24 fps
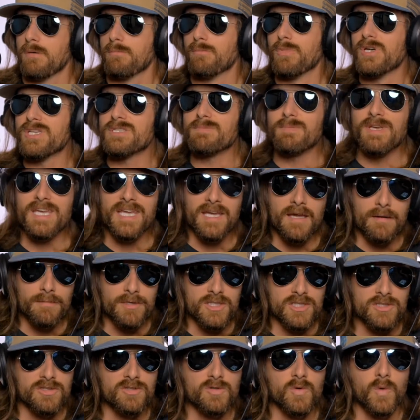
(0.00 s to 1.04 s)
Brisby
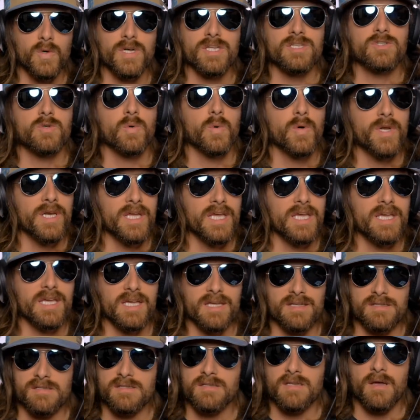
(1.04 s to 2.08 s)
Gibbons 2020
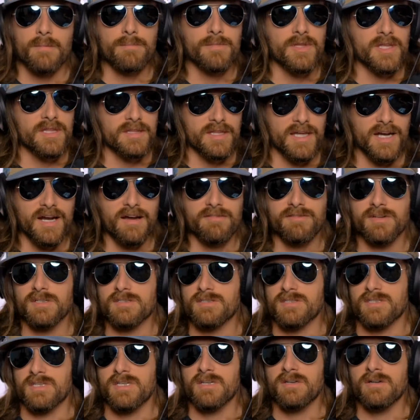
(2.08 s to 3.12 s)
is something that I've
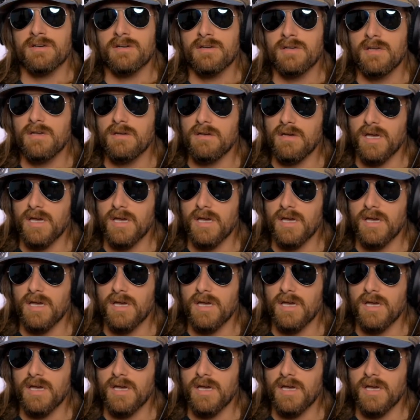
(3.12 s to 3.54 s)
considered,